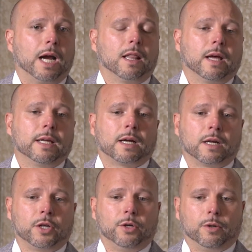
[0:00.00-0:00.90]
I like
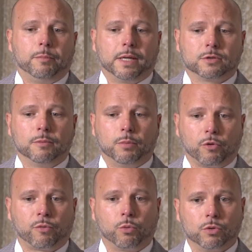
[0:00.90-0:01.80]
kind of your best of
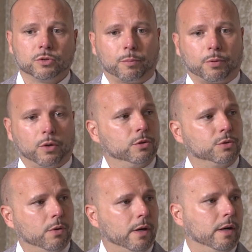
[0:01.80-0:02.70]
both worlds
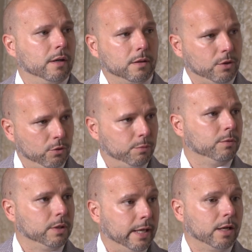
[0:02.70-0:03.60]
approach where you
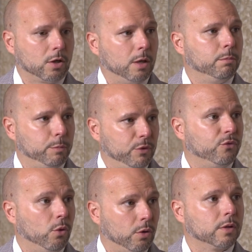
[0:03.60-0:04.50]
get a couple
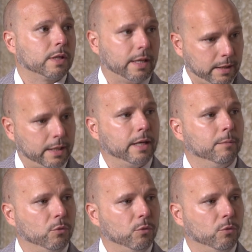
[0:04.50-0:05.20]
before, kind of get it